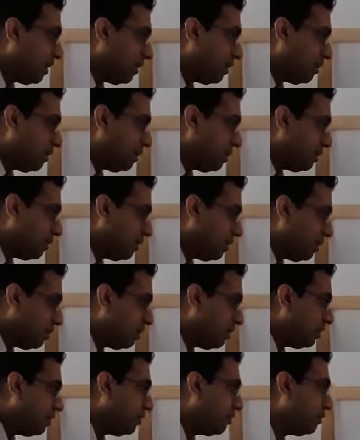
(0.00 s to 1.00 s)
and
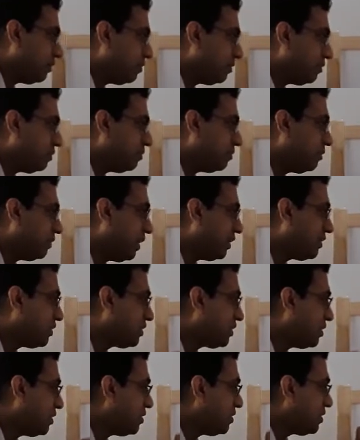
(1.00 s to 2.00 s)

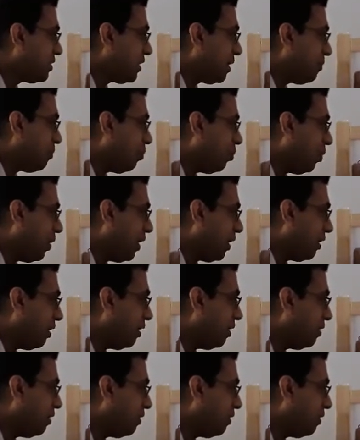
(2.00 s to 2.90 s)
that's step 1.